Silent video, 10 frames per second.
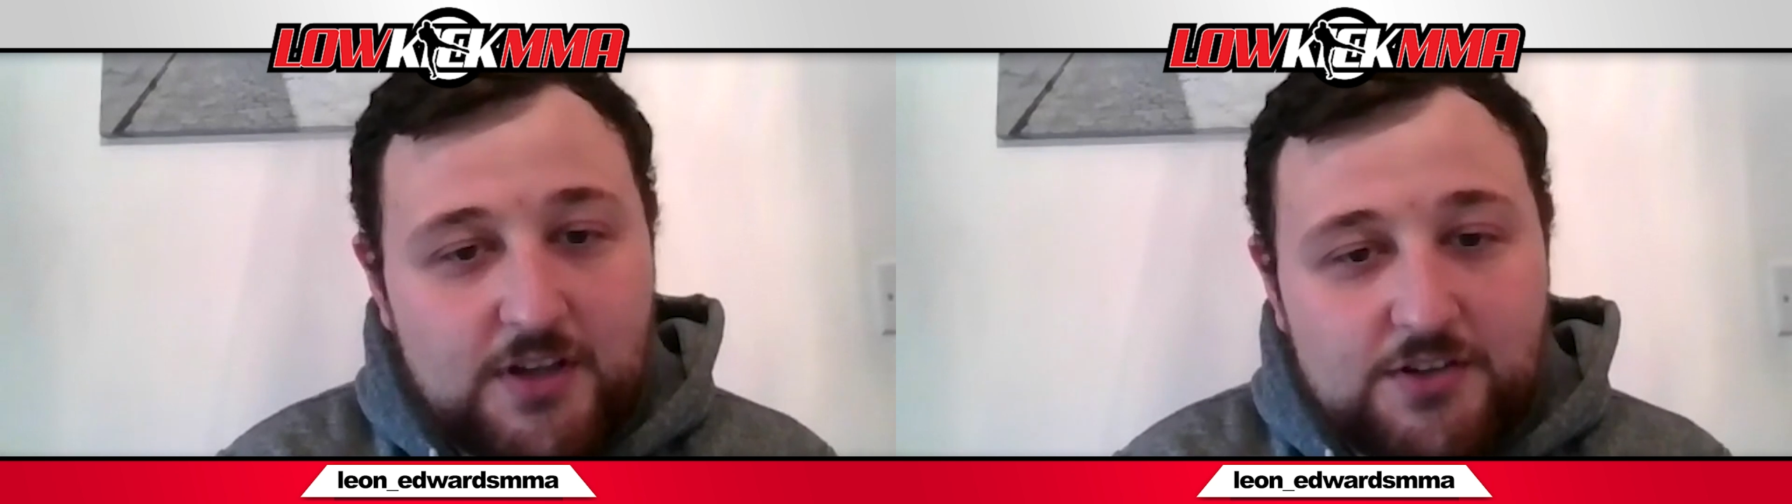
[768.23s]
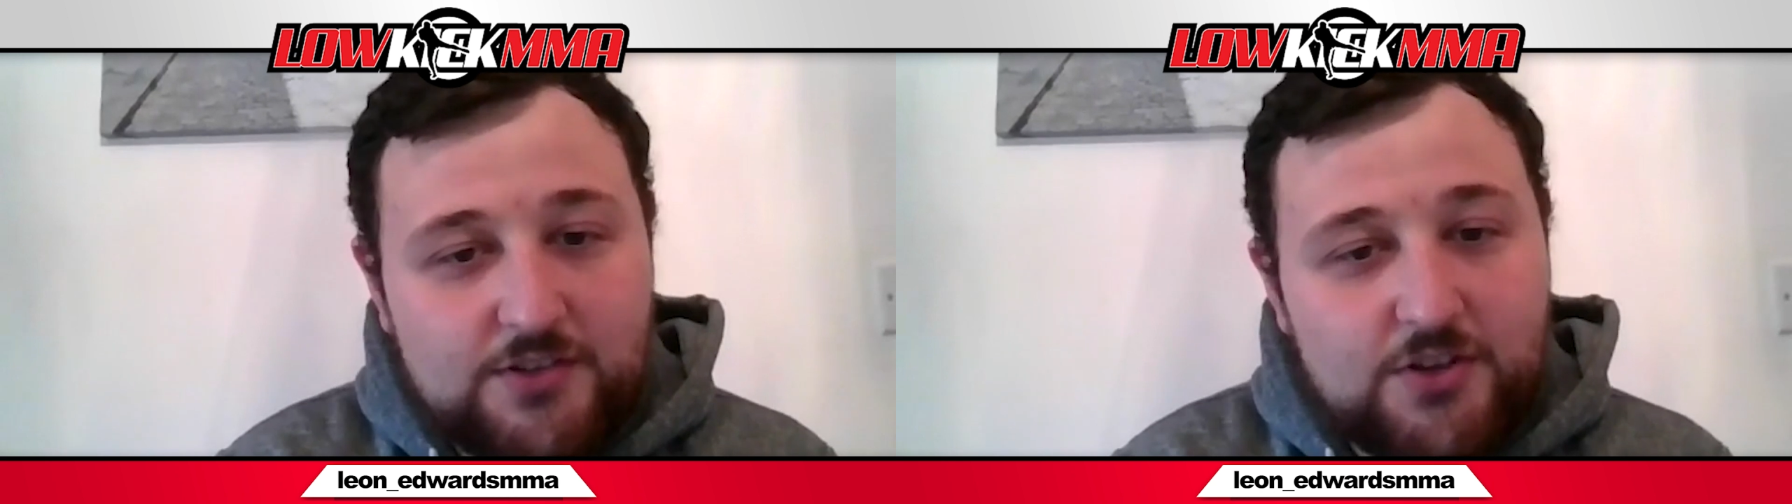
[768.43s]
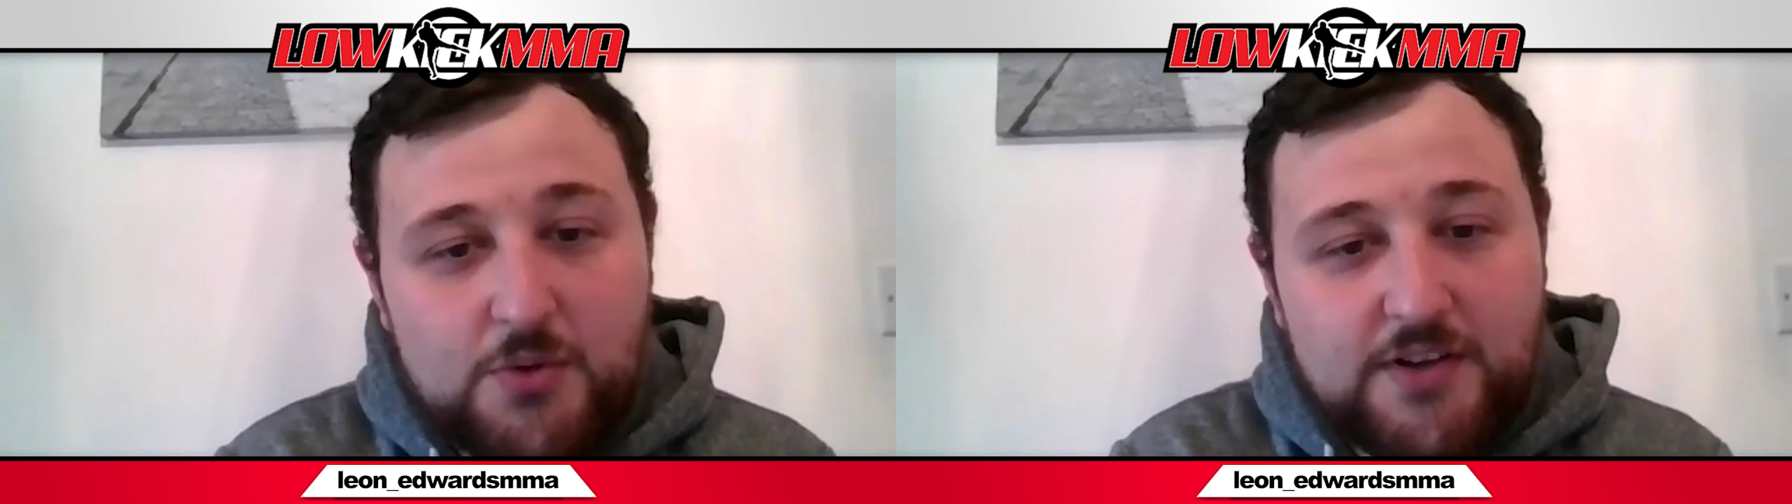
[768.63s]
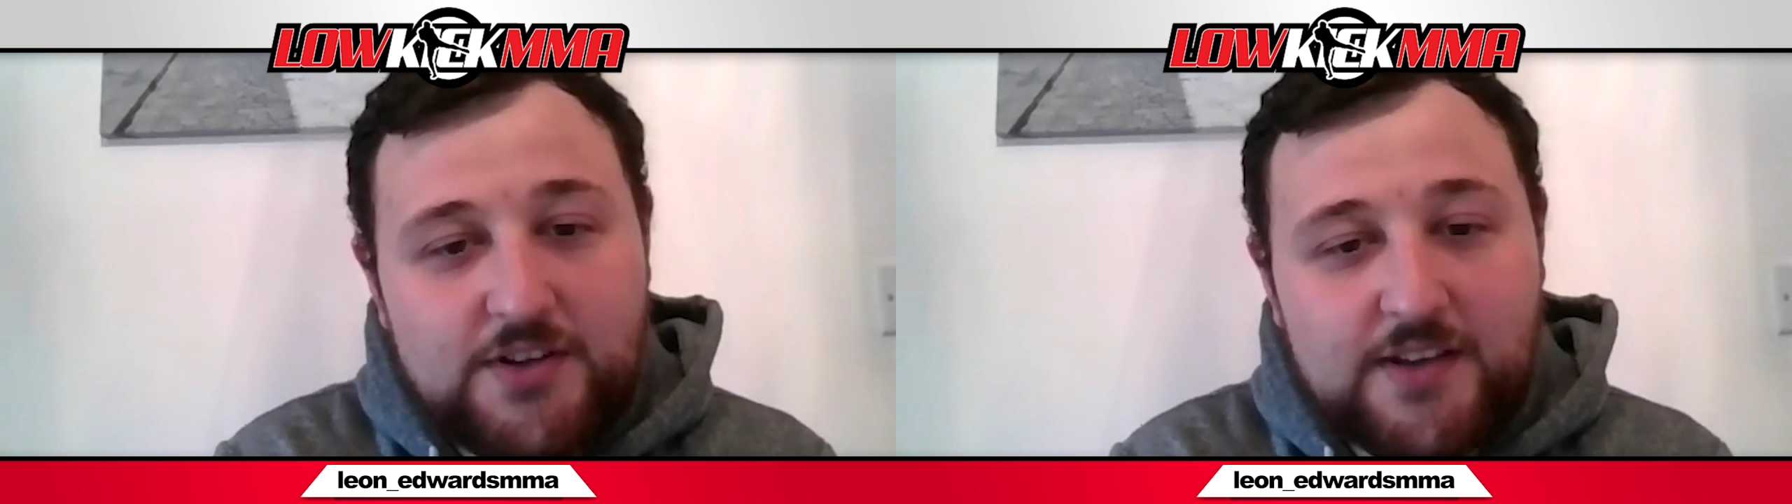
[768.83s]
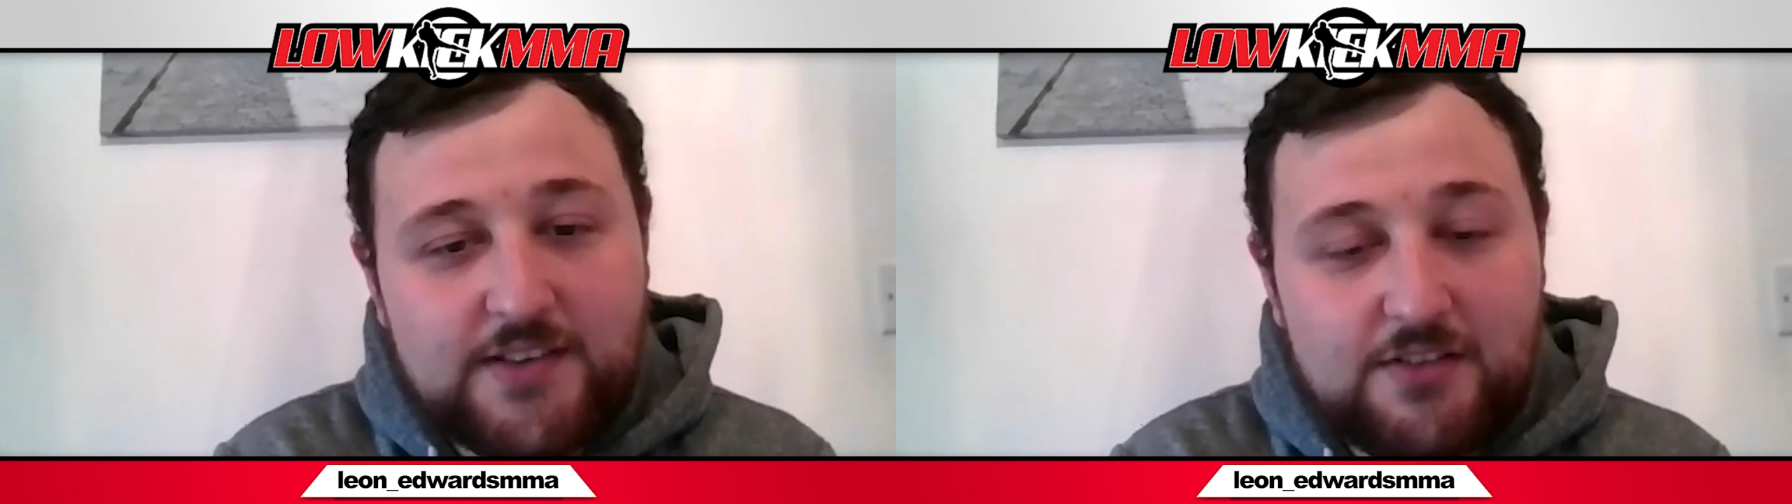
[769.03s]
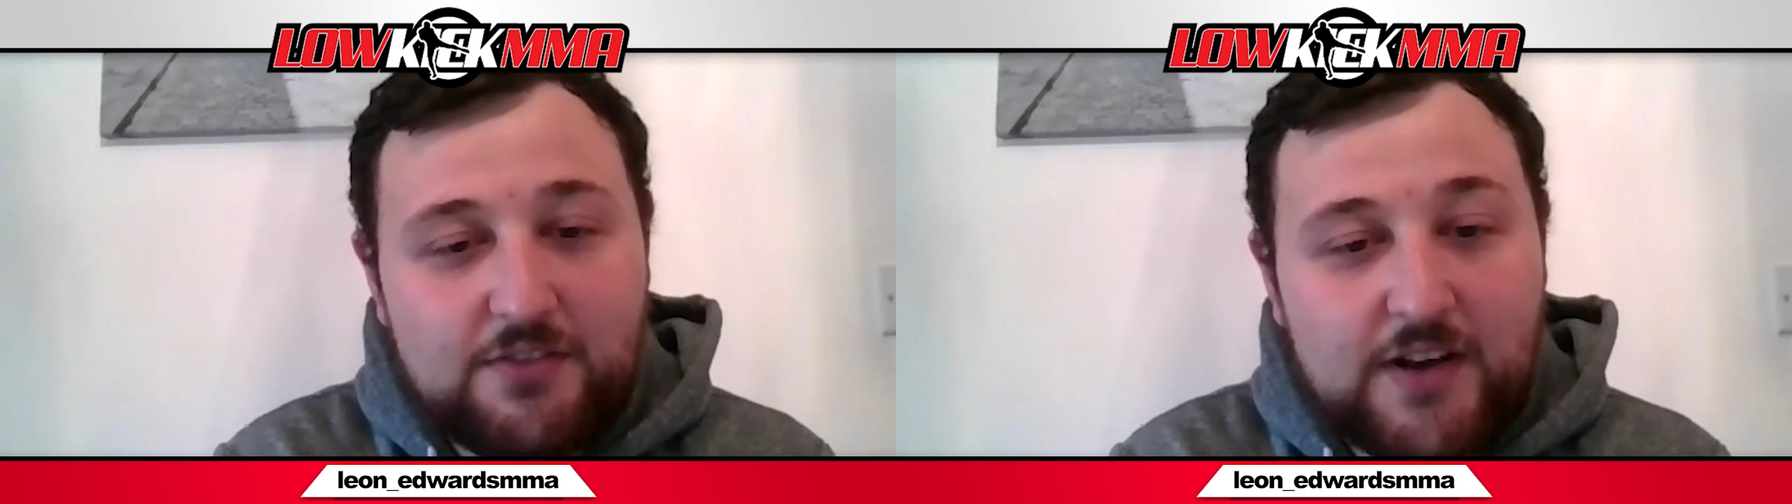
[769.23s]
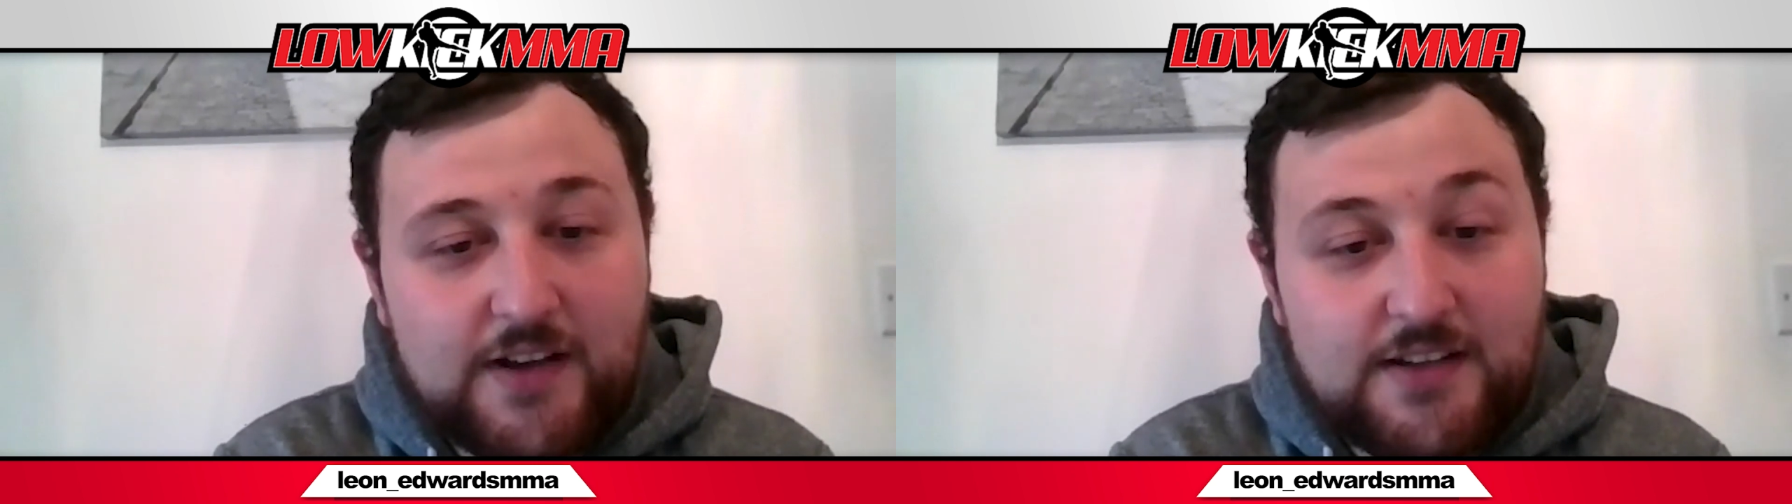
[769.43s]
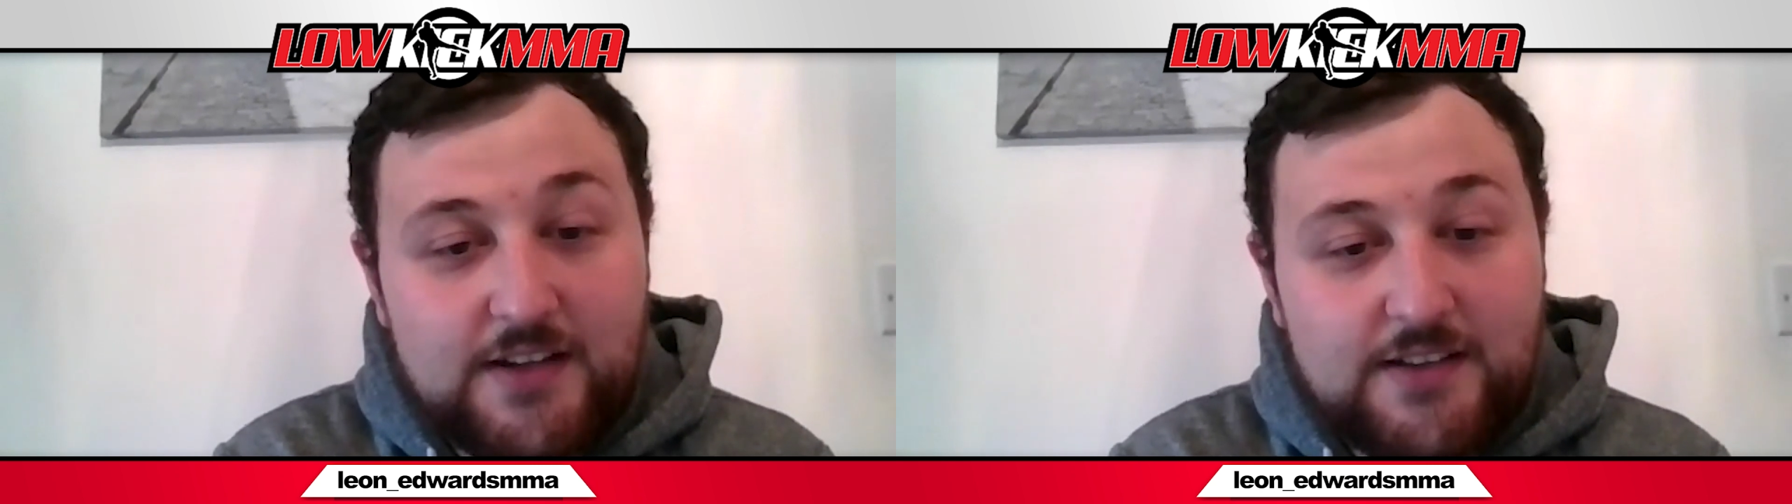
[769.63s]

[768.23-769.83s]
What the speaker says: is too interested in fighting.